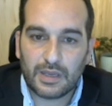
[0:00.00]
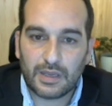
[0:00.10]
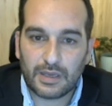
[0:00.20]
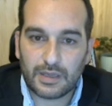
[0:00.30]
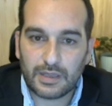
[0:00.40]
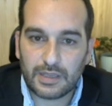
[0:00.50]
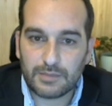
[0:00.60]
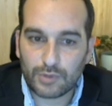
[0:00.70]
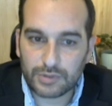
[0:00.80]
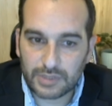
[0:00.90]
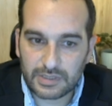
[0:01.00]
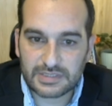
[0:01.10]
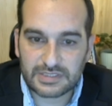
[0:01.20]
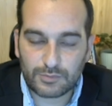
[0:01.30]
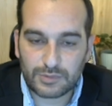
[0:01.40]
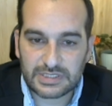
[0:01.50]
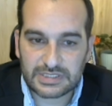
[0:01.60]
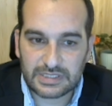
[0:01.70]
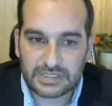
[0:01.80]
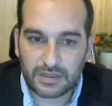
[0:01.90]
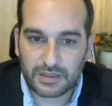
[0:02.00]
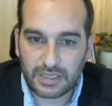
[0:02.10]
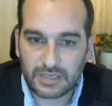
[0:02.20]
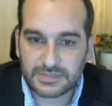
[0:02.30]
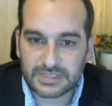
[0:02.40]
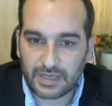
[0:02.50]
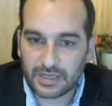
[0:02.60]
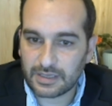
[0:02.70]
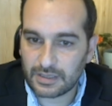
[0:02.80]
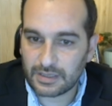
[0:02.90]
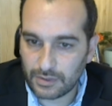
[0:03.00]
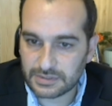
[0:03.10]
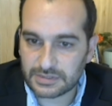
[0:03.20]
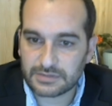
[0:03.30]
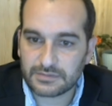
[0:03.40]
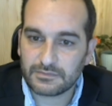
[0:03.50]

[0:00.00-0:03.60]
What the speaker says: In modernism, we see themes like loss